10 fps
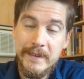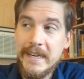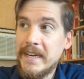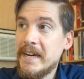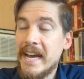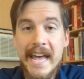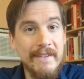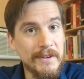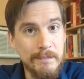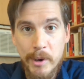I
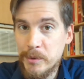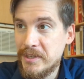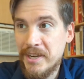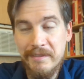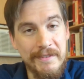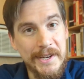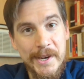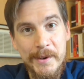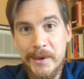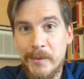haven't posted a
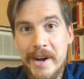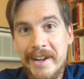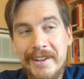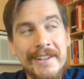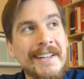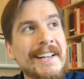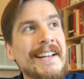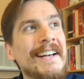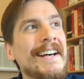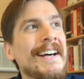video in a while.
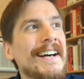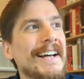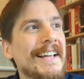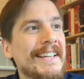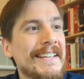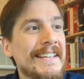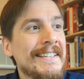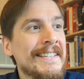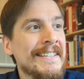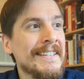
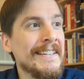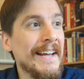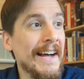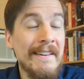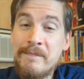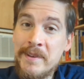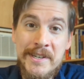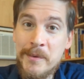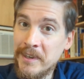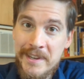I've been
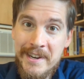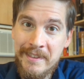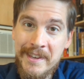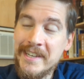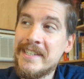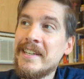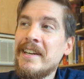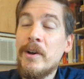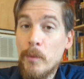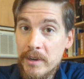doing a lot of things.
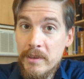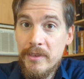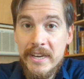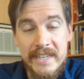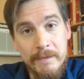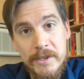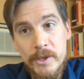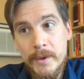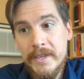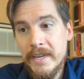One of the things I've been
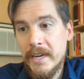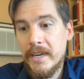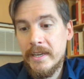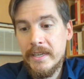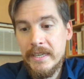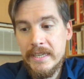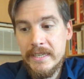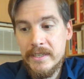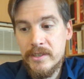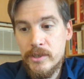doing
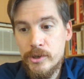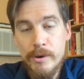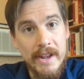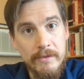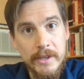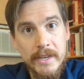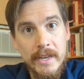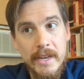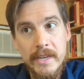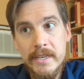is traveling,
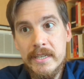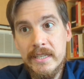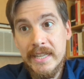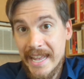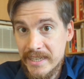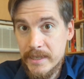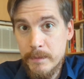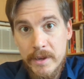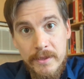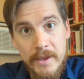and last
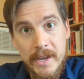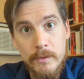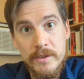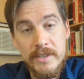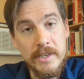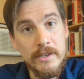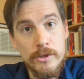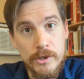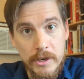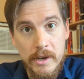month I was in
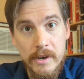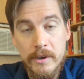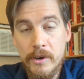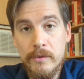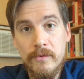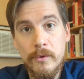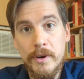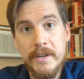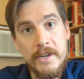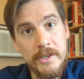Chicago for
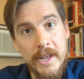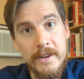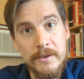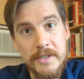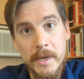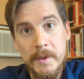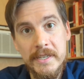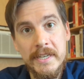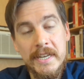an educator summit,